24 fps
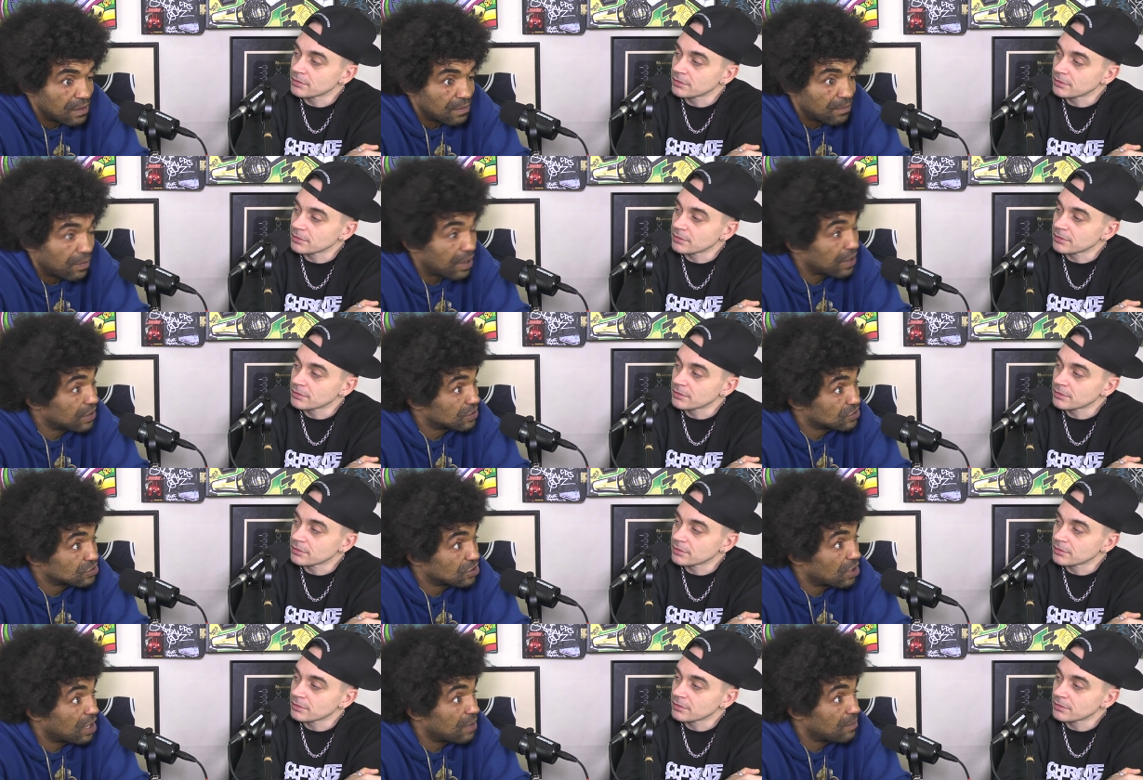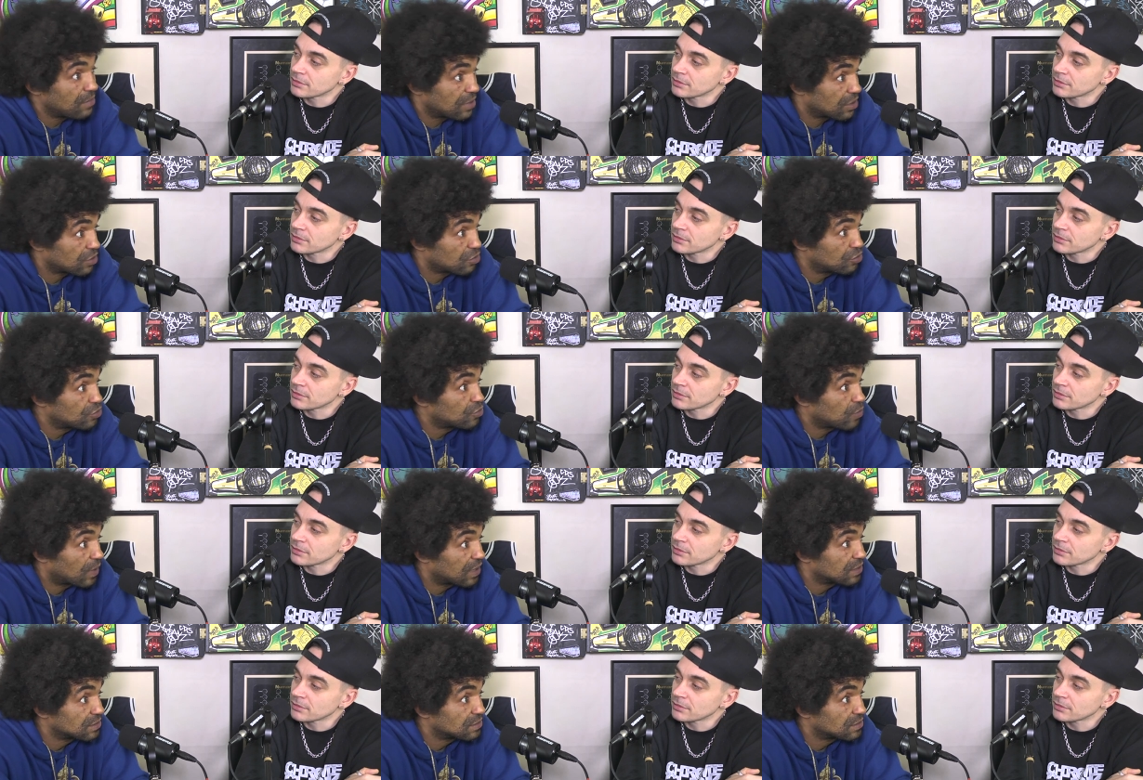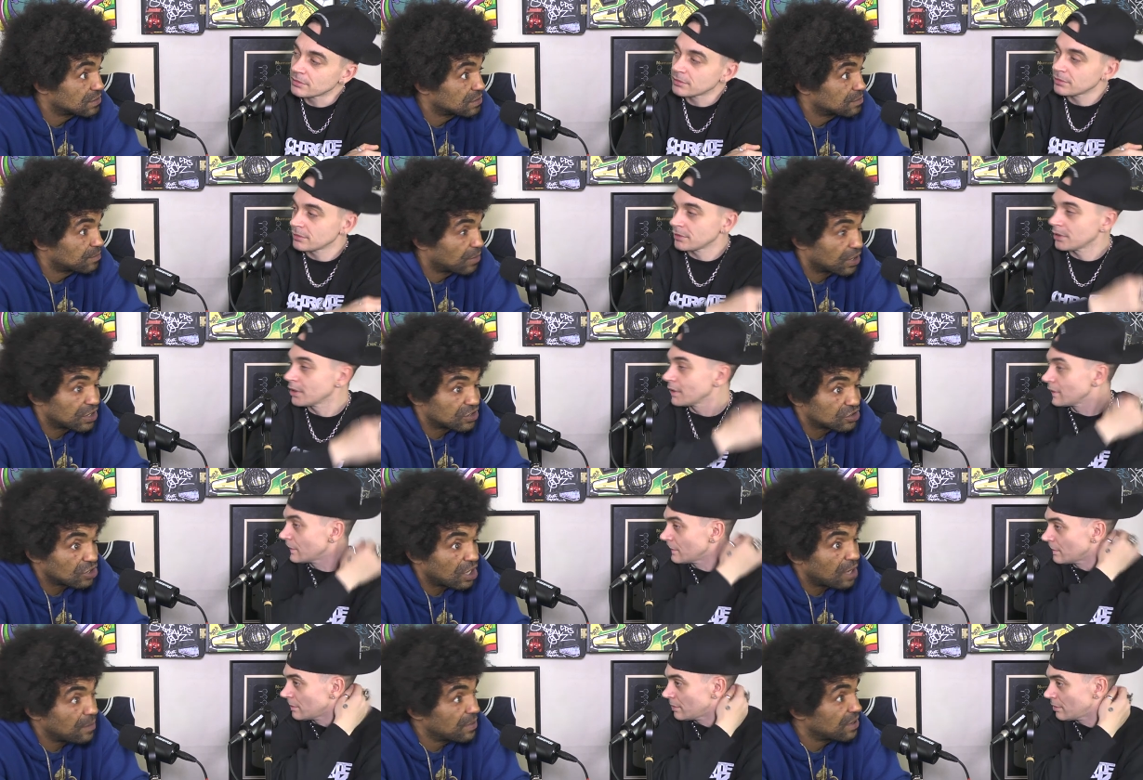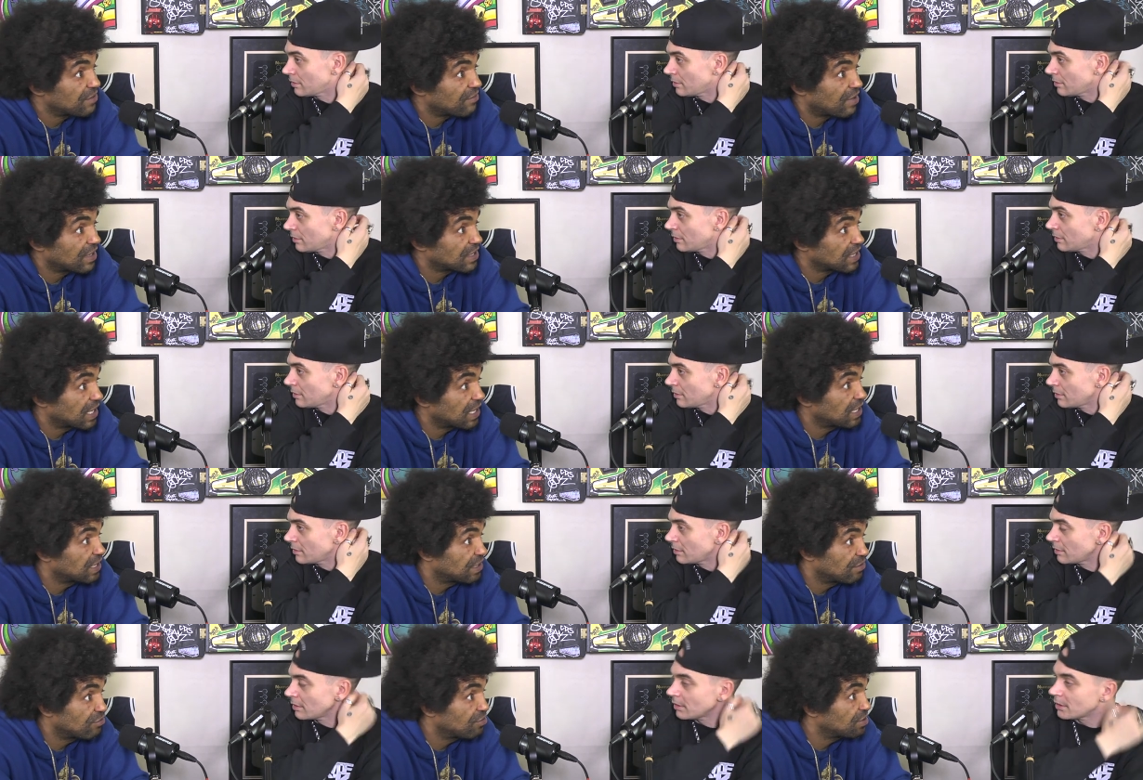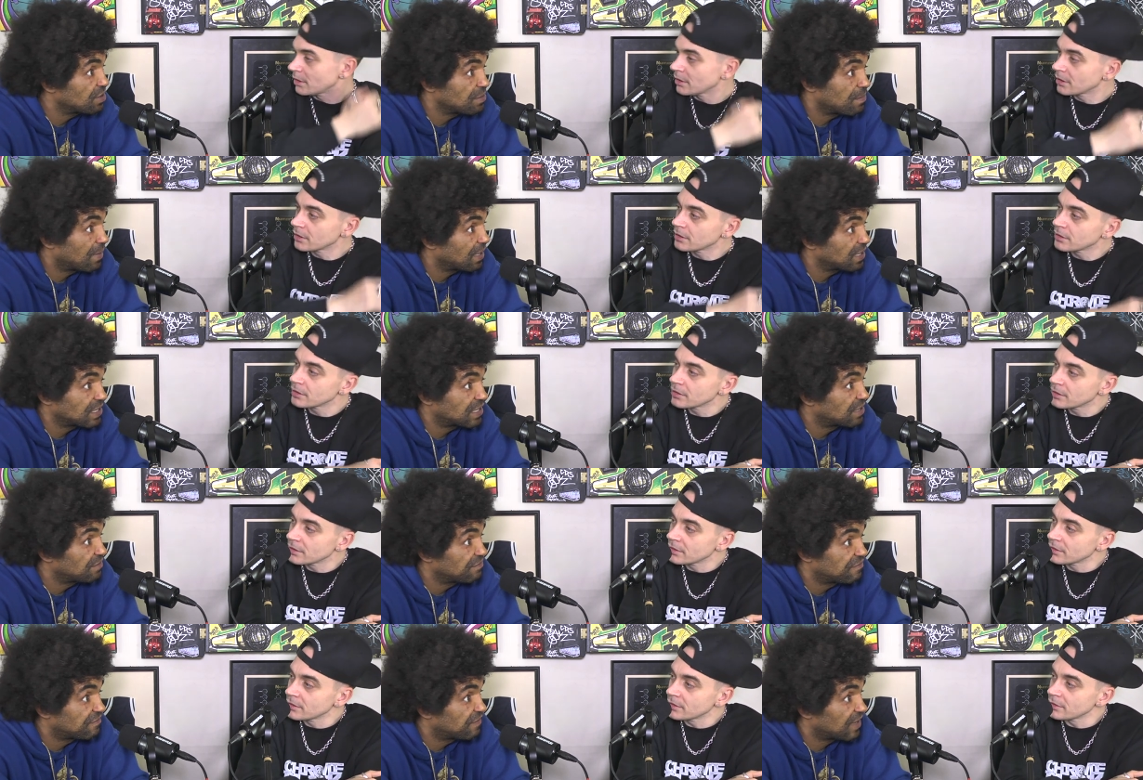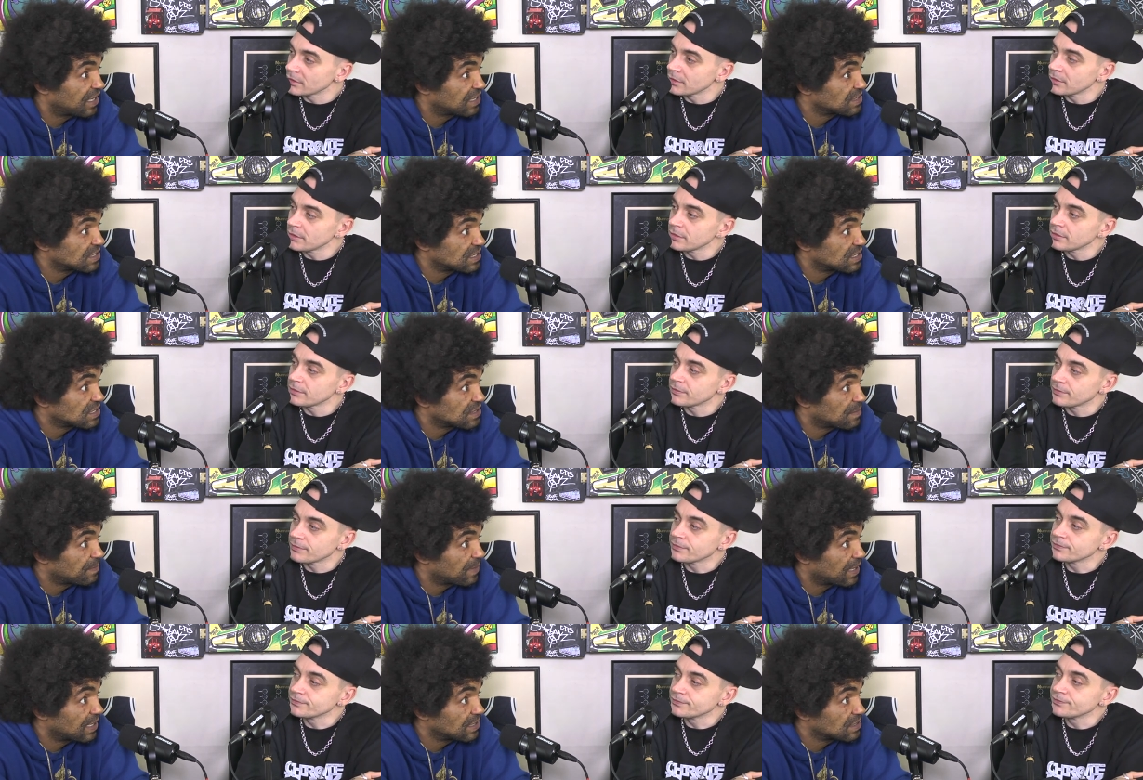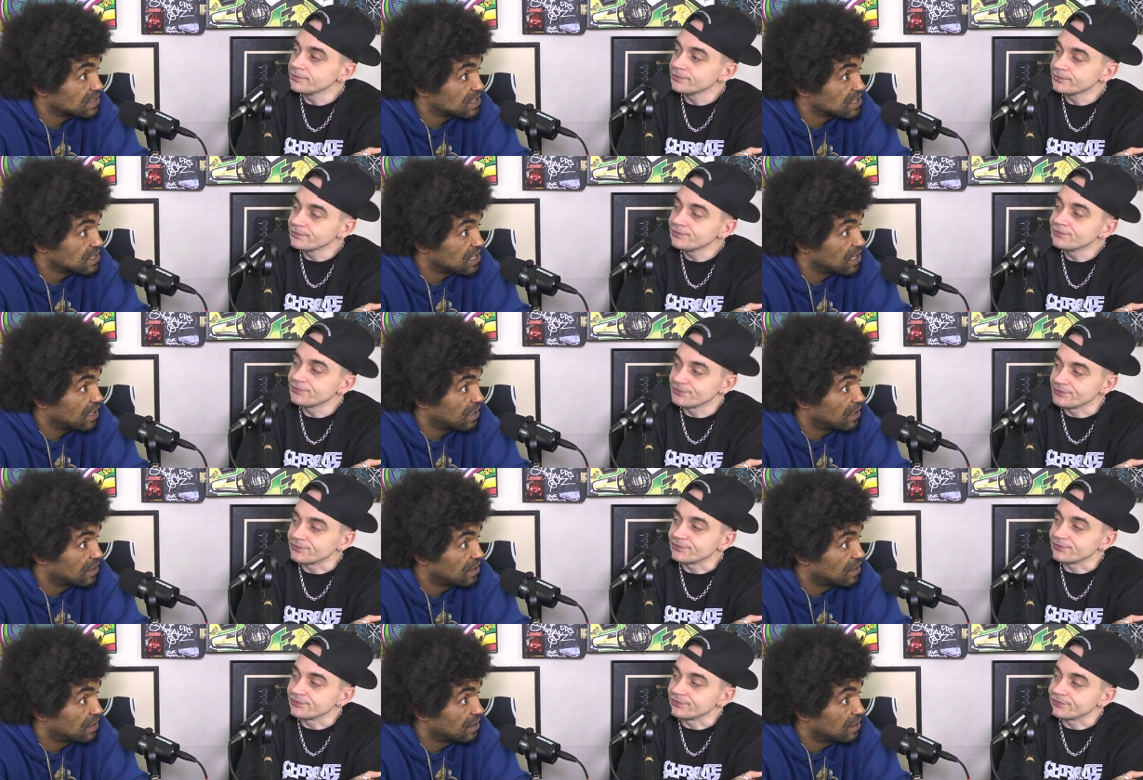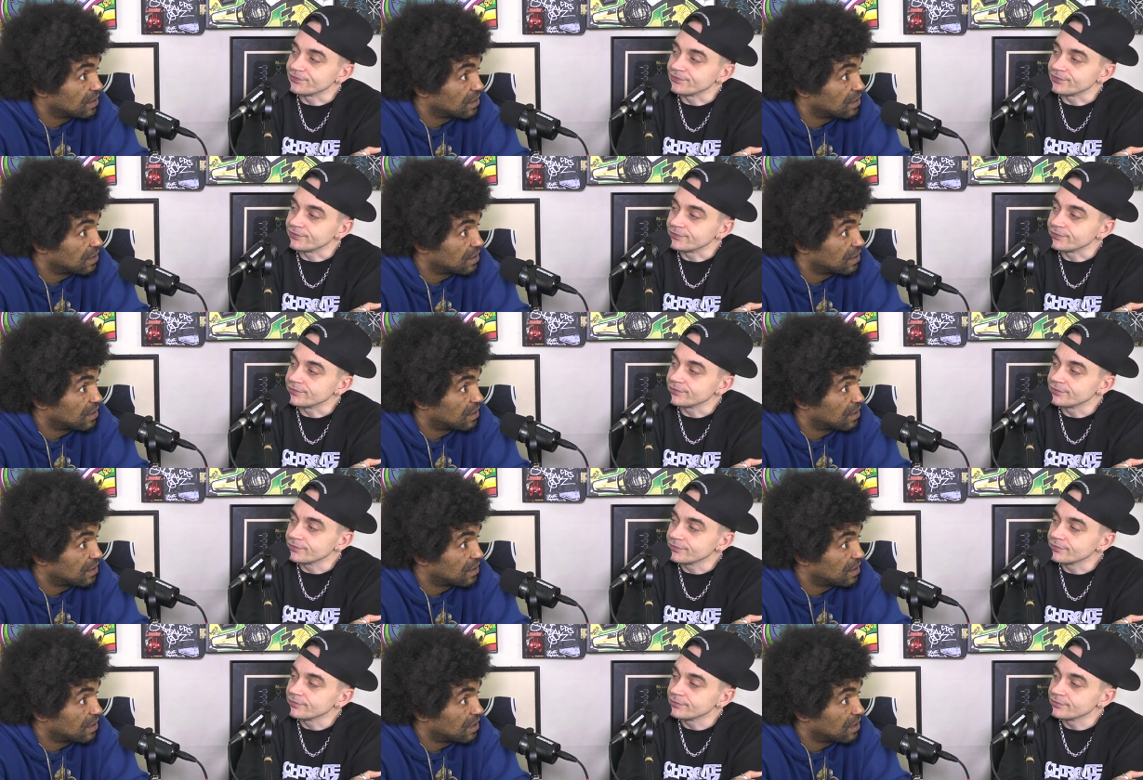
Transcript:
Speaker 1: By the time, the good ones, by the time they're 18, they're already making thousands of pounds a year. Mm.